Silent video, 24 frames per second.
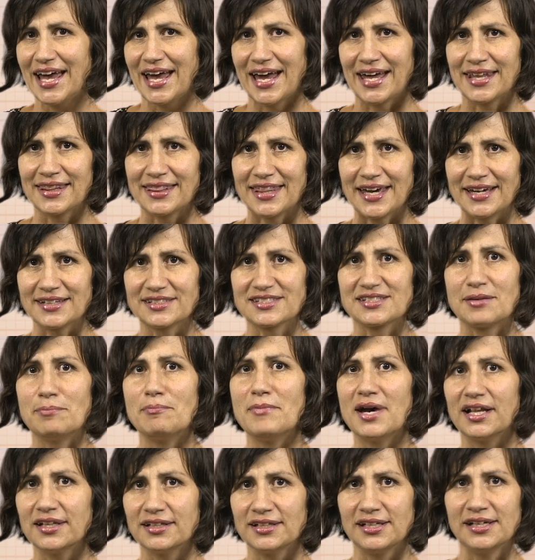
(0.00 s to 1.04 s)
And thanks to
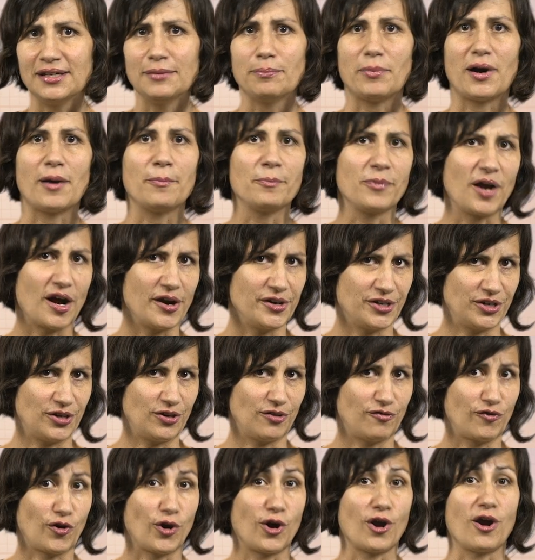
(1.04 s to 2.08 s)
Melody
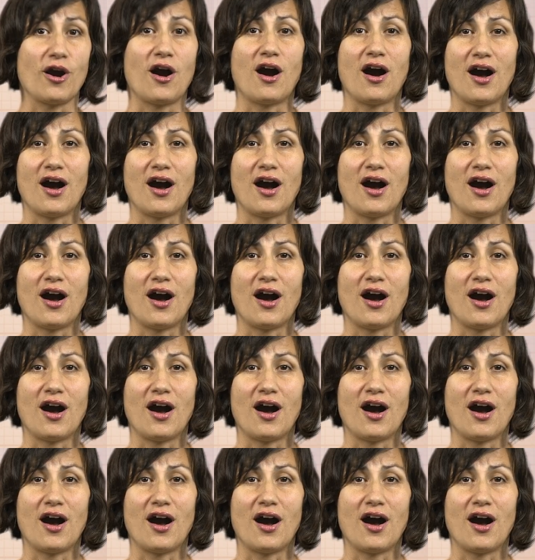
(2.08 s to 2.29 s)
Bomgardner for her